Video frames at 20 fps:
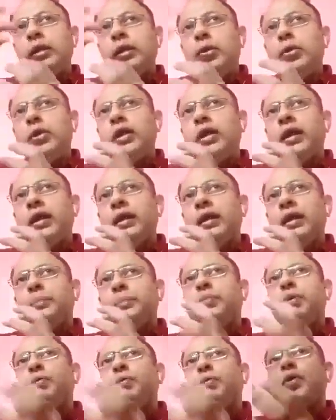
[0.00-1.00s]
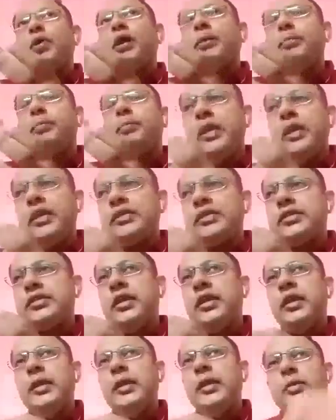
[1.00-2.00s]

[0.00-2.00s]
theoretically promoting peace,